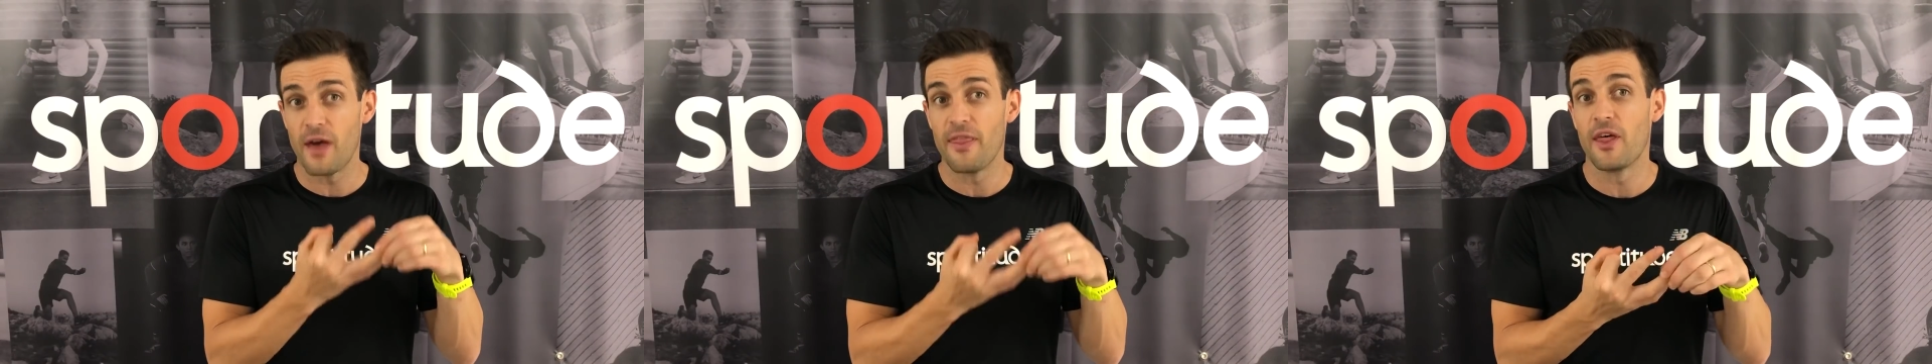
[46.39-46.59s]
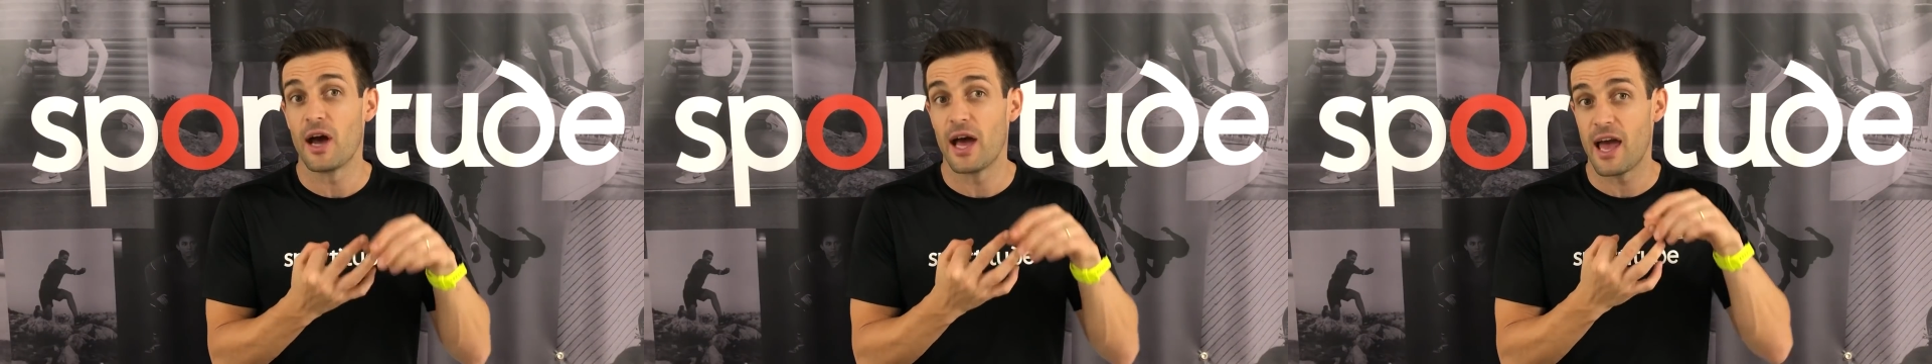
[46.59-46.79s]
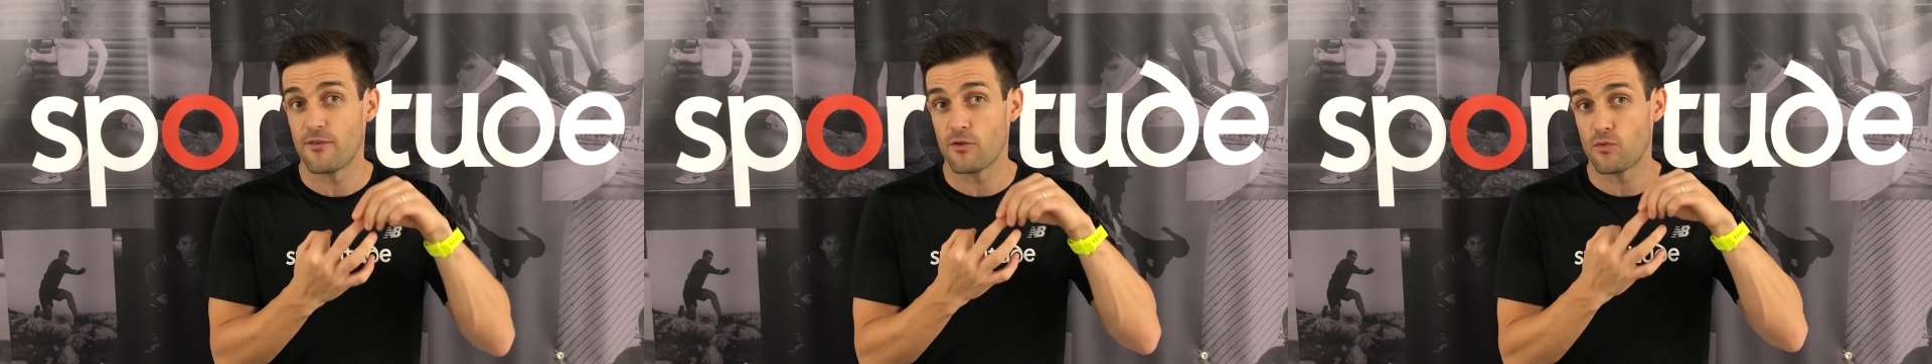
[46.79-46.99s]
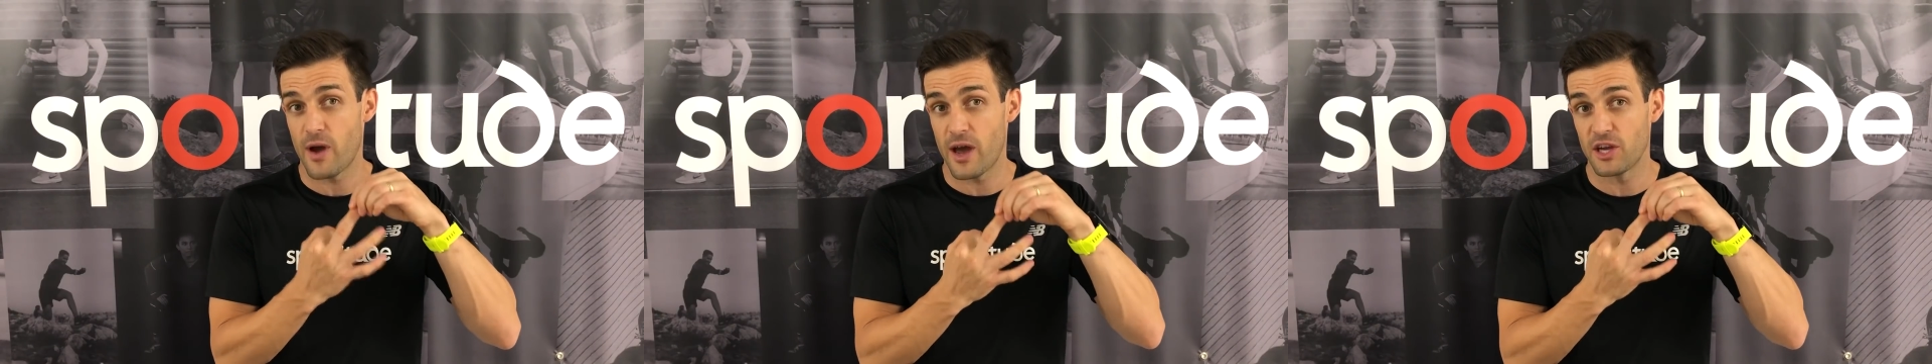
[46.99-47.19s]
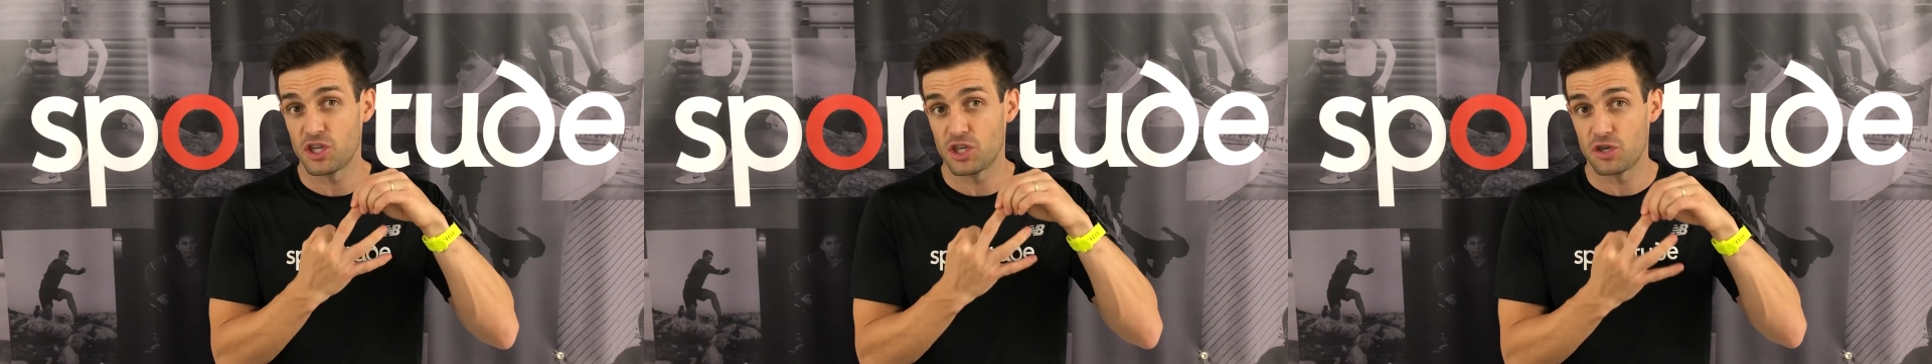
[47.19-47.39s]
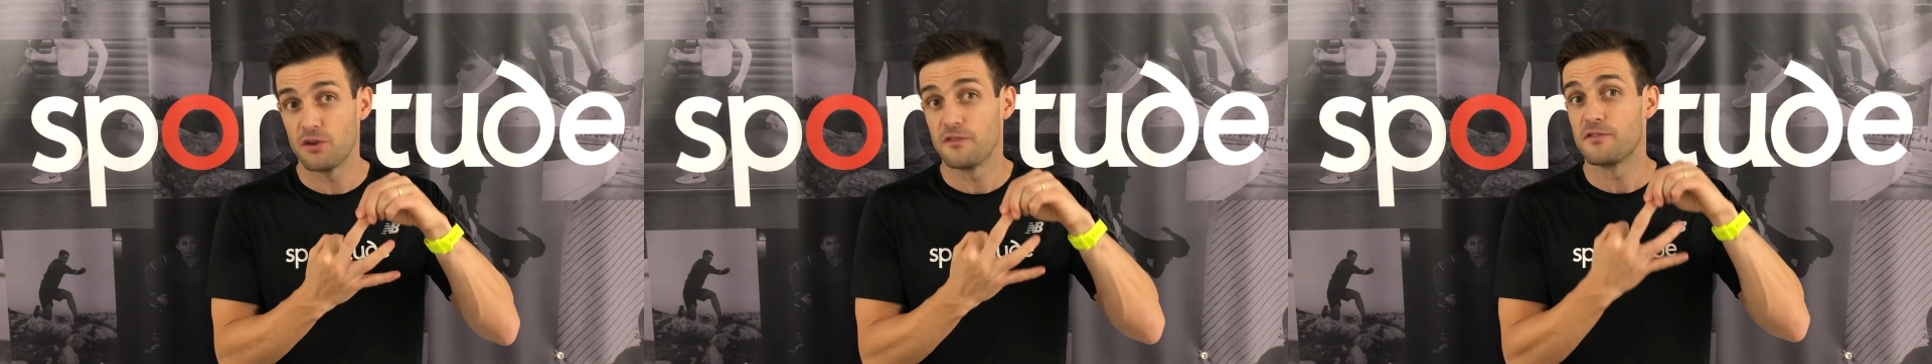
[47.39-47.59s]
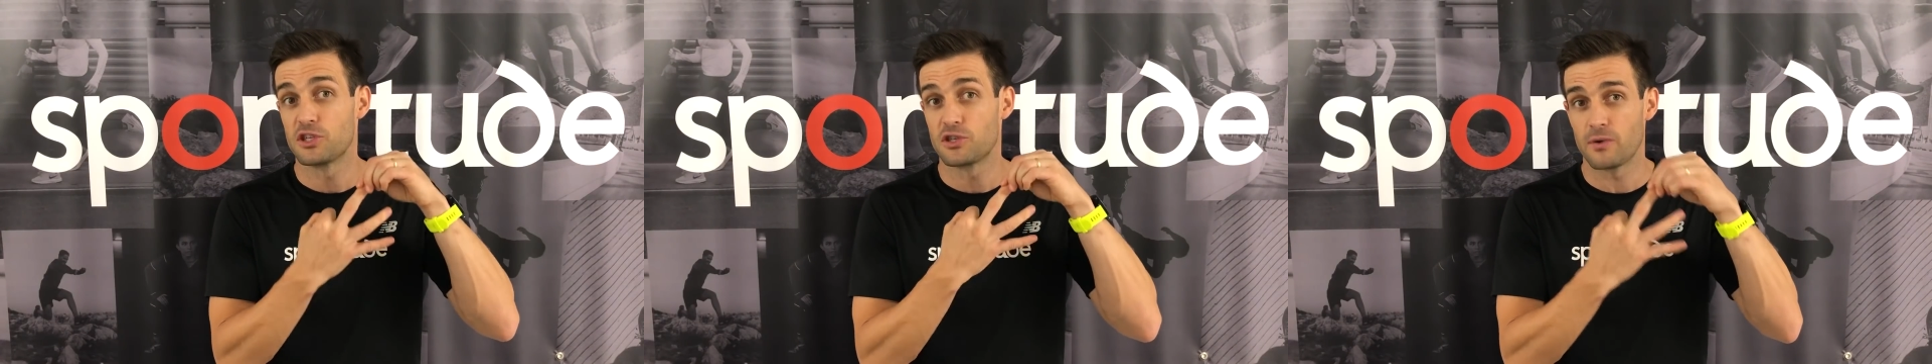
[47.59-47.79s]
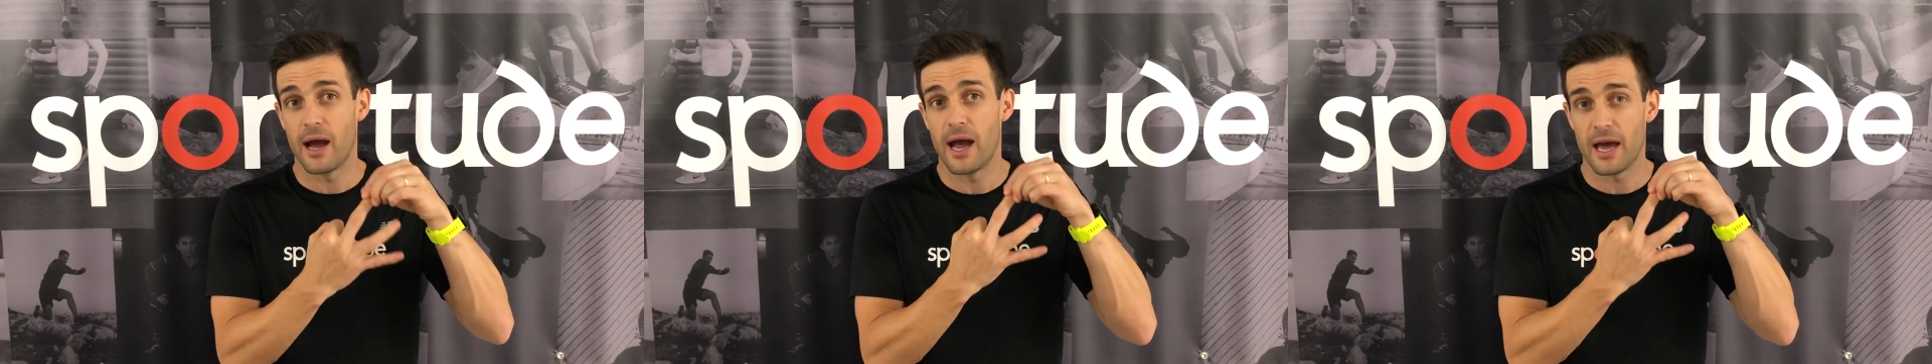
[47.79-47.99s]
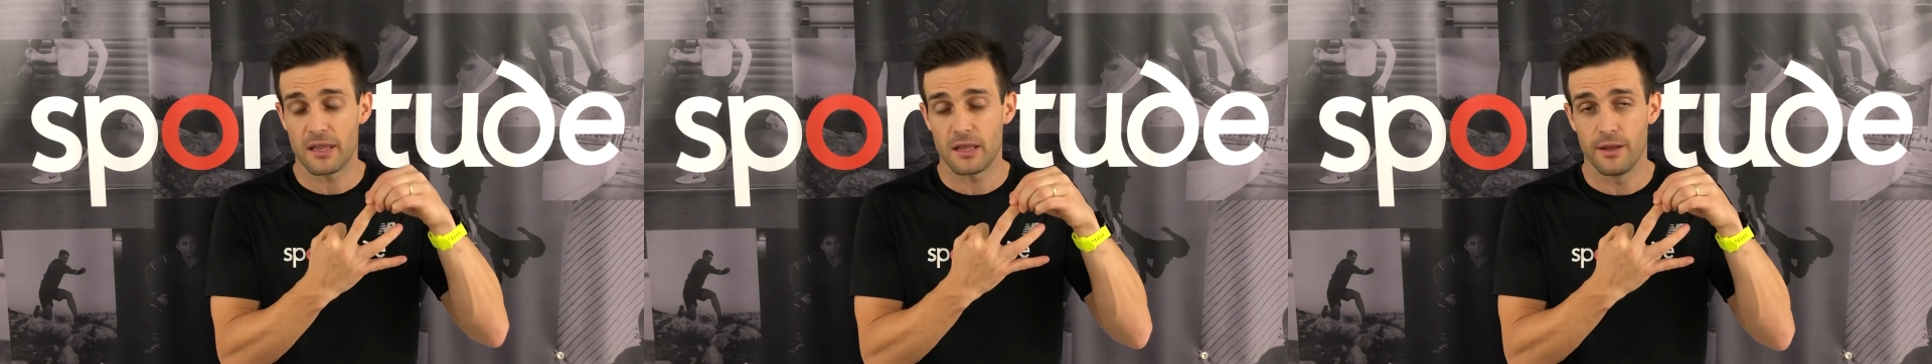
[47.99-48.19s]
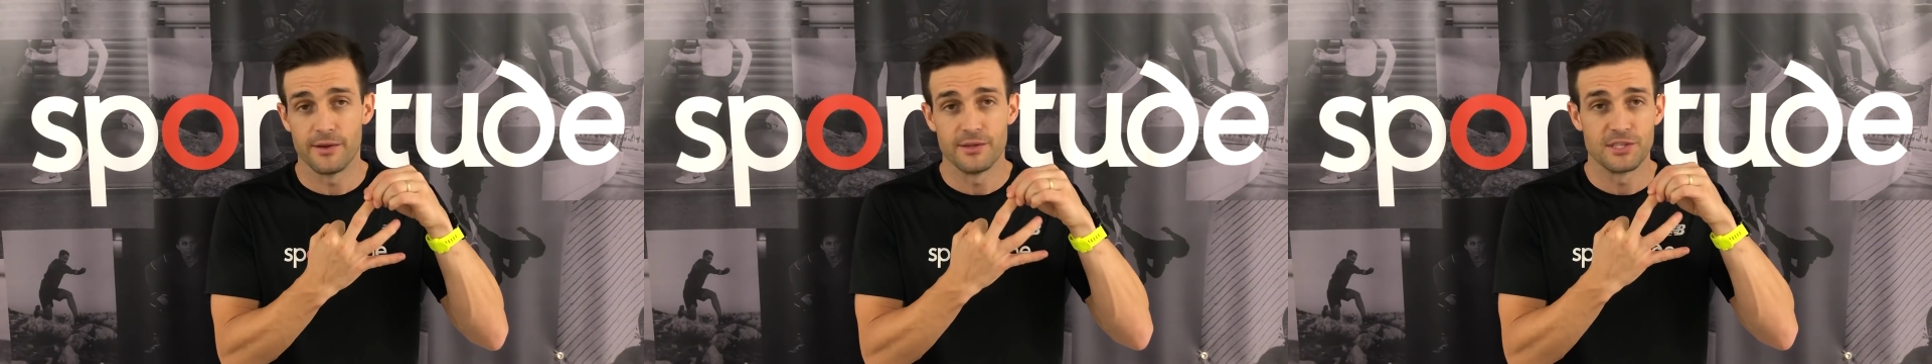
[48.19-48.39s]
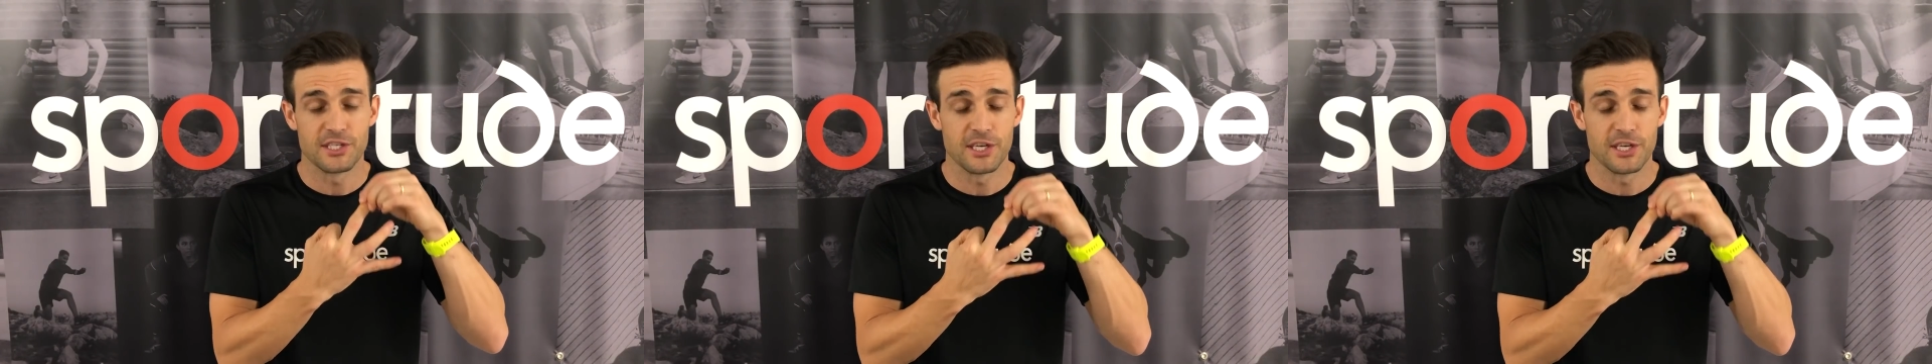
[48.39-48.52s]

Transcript: and then I have a race shoe for triathlon.